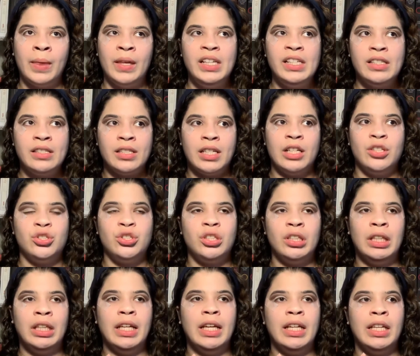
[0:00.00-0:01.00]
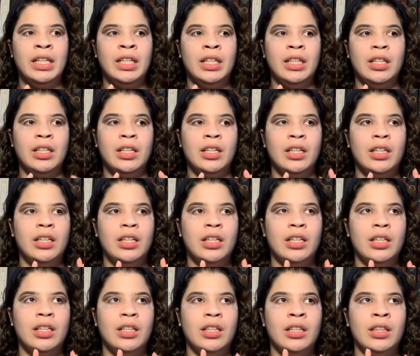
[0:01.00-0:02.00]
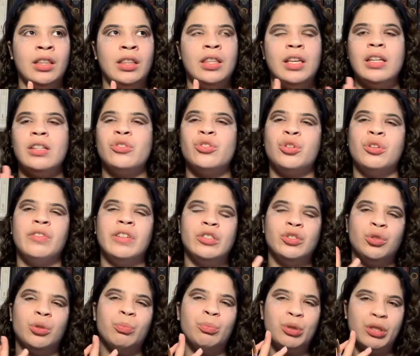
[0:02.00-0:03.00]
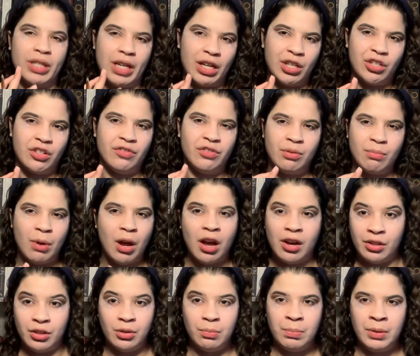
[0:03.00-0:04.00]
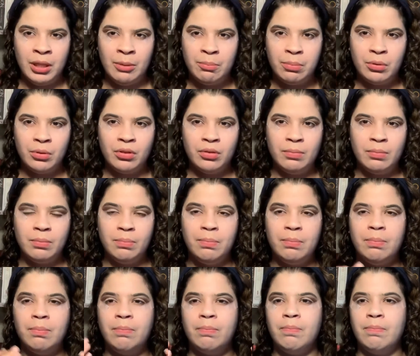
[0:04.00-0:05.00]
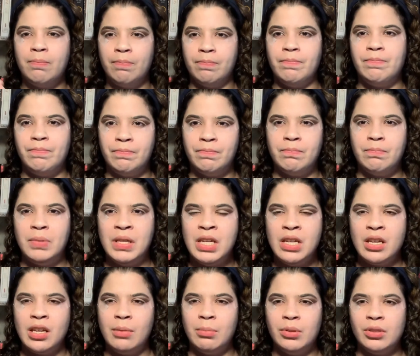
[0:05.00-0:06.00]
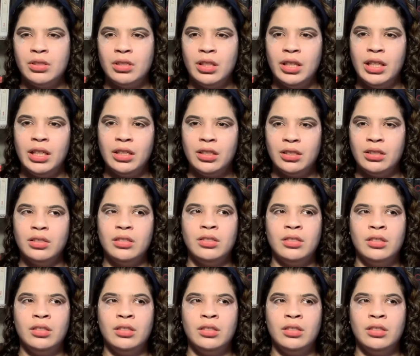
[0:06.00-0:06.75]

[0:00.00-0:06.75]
essentially like they served as your protection from other people being able to like